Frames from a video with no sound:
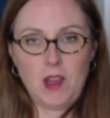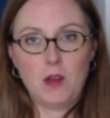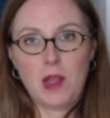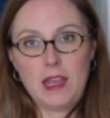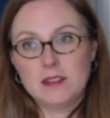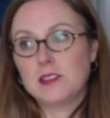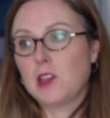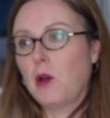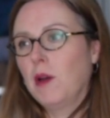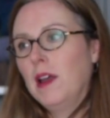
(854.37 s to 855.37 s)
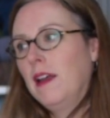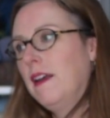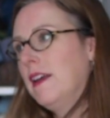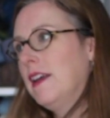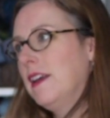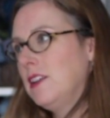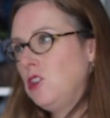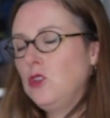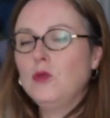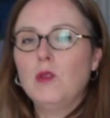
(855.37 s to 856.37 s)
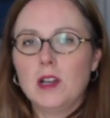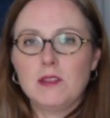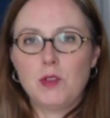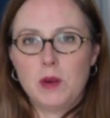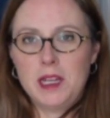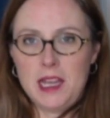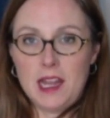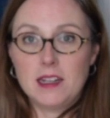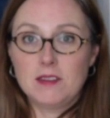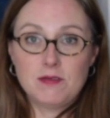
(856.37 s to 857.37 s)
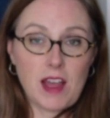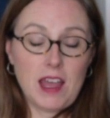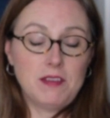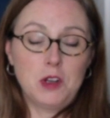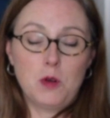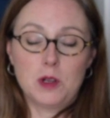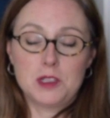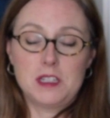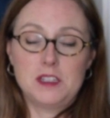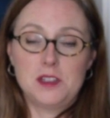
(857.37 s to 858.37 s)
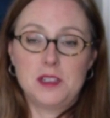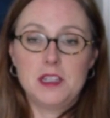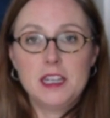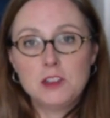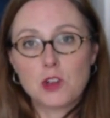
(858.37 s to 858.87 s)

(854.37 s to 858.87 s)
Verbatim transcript: Okay, so if you want to get 5 1/4 stitches to the inch,